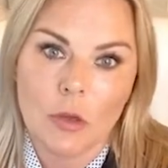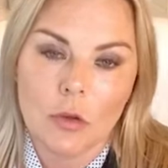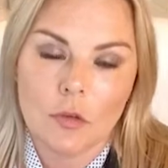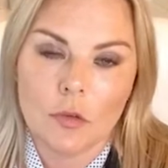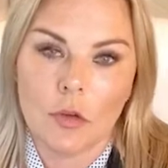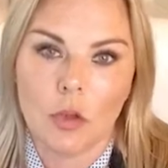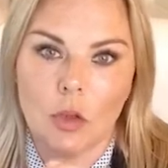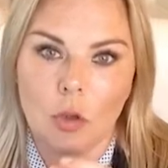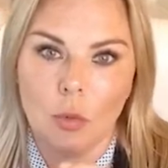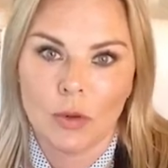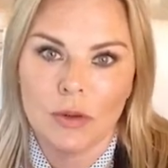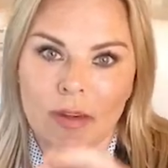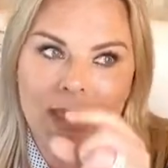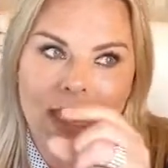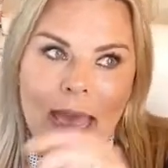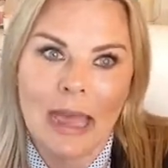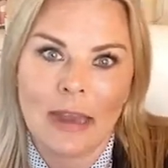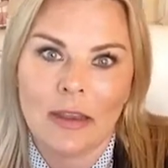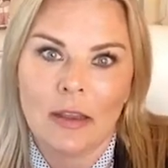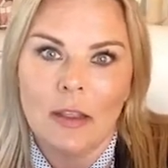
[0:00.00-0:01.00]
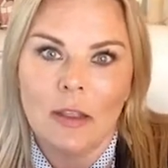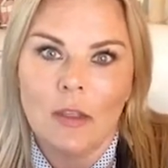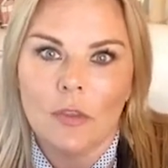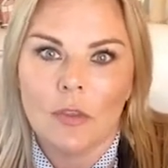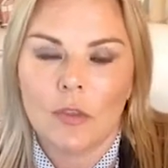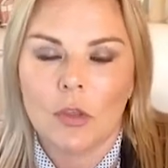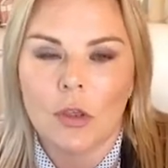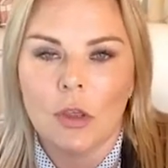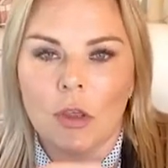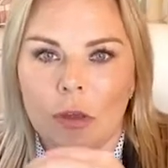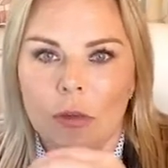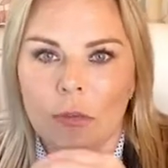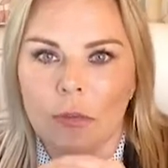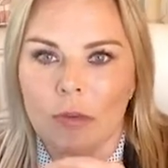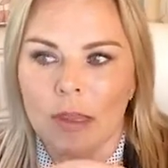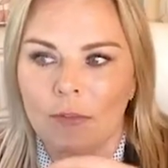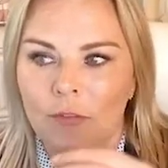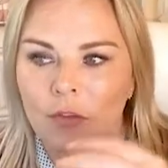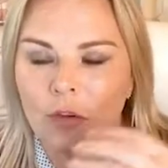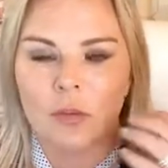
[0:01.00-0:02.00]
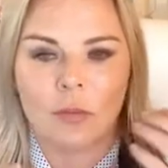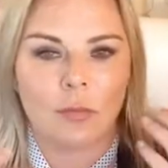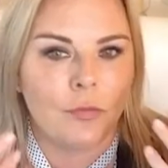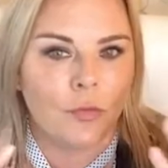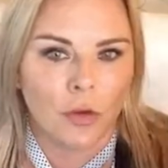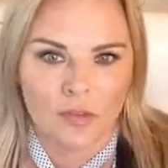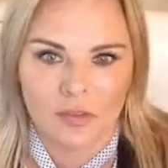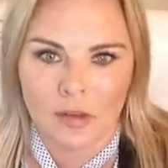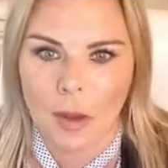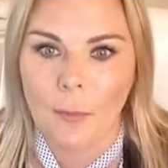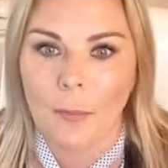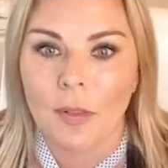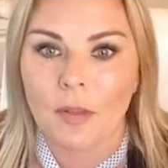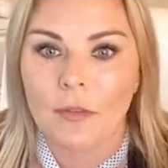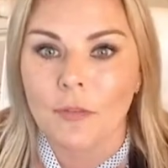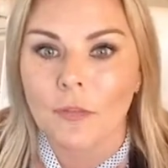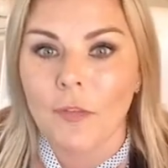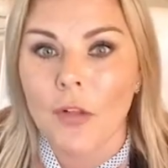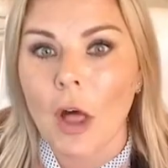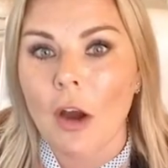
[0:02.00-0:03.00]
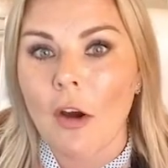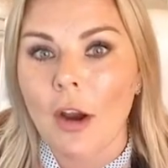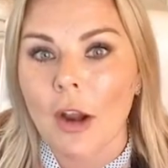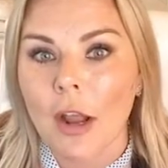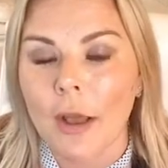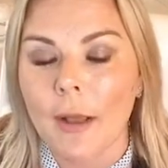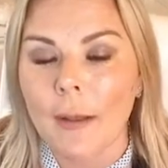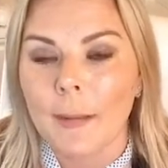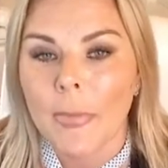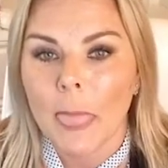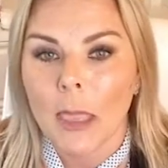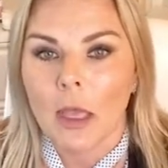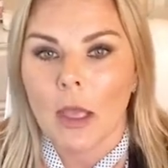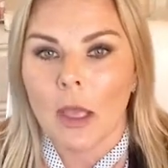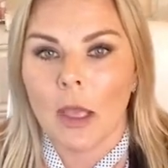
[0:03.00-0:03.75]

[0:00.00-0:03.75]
So you would get if you're, for example, in Florida,